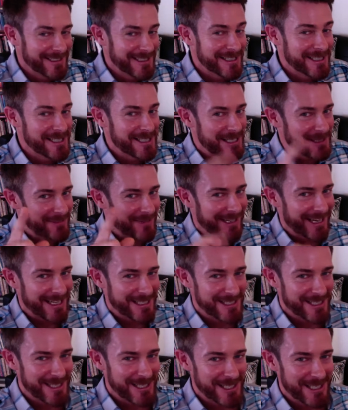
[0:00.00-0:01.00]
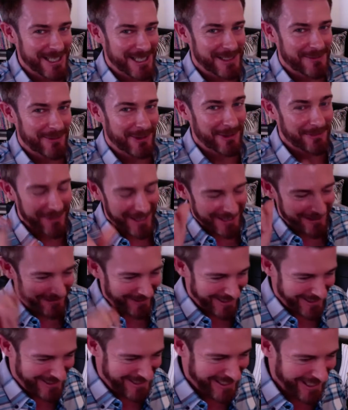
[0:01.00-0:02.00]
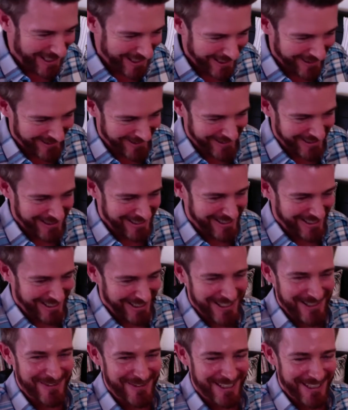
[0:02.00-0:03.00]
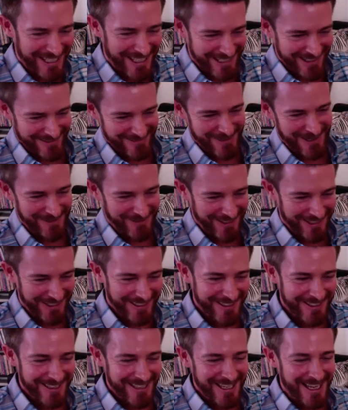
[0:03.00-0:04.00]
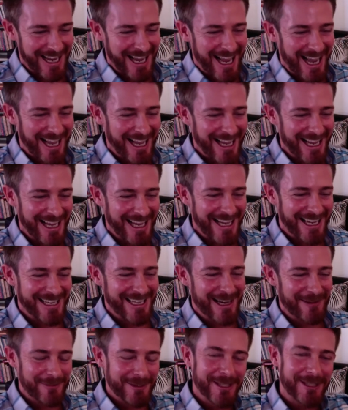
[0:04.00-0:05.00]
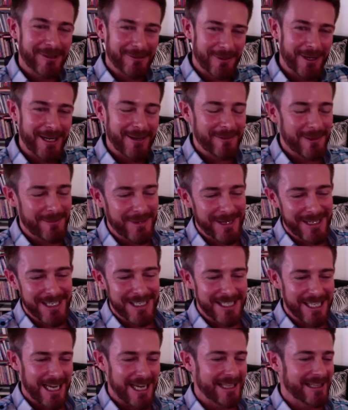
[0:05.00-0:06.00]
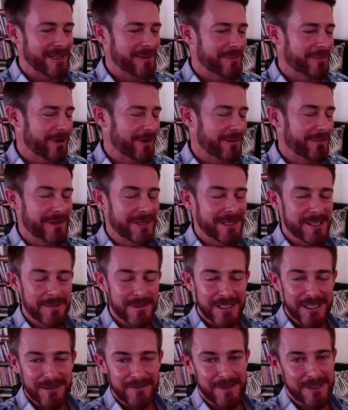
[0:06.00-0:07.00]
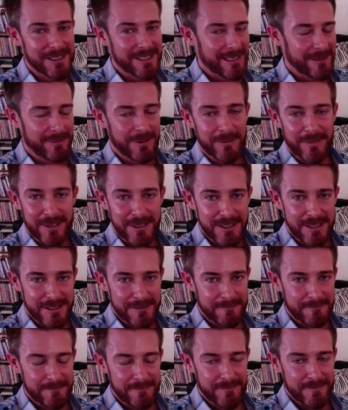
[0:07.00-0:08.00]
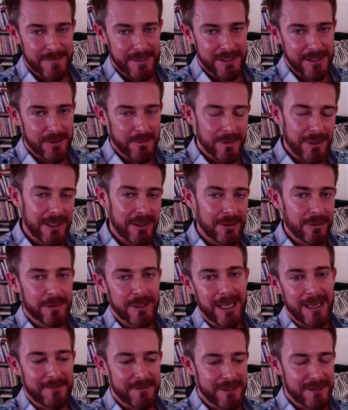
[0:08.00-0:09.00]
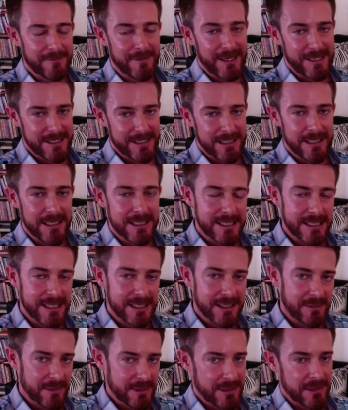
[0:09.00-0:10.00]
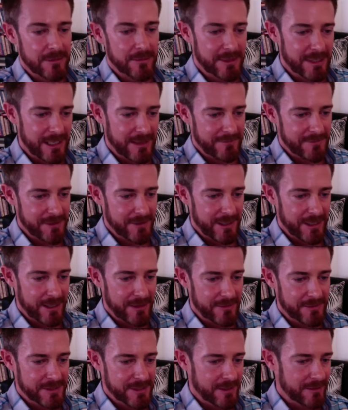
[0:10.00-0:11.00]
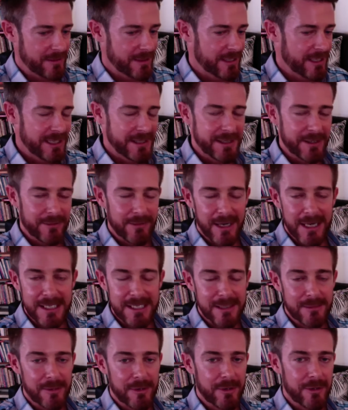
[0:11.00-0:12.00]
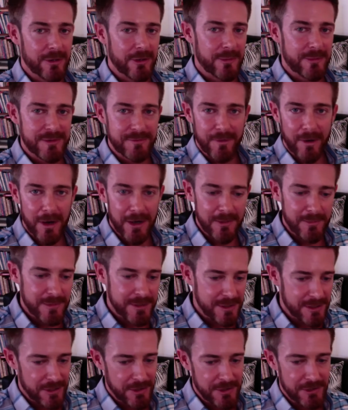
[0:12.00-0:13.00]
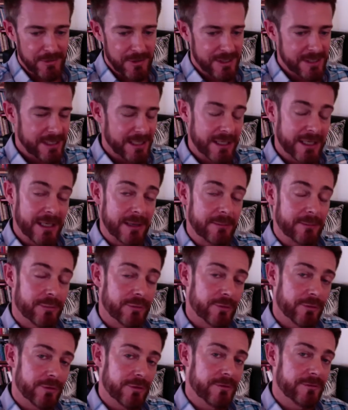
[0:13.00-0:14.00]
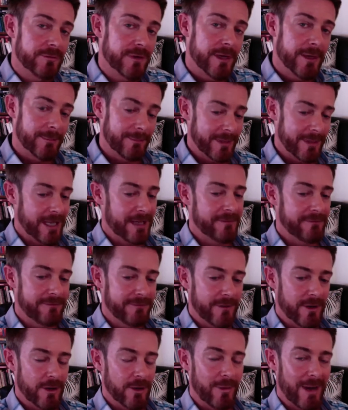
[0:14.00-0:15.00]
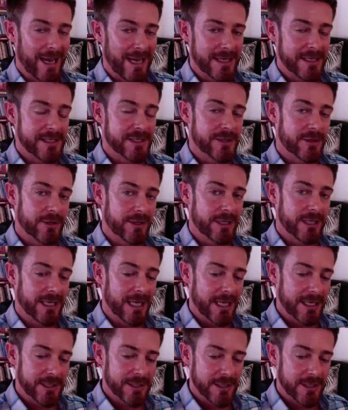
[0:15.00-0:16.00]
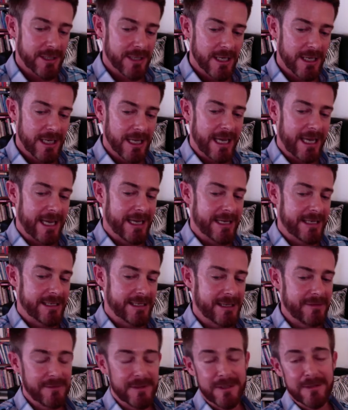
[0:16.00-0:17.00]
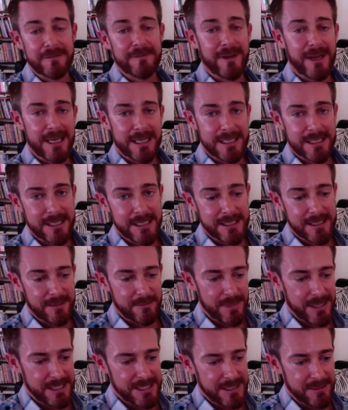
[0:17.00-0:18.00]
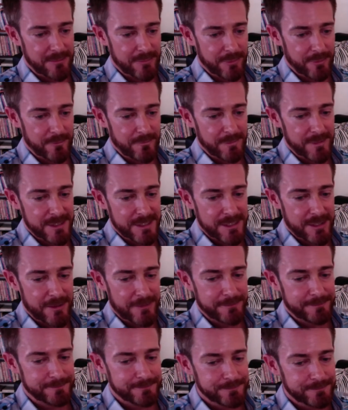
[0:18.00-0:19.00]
stimulates the G-spot. But anyway, I'll tell you about that in a moment. Number 3 would be to take the appropriate specific supplements to really look after your vascular system and to look after your health. So there are some herbs, vitamins, nutrients that can improve blood flow and circulation and give you the fastest and best improvement. So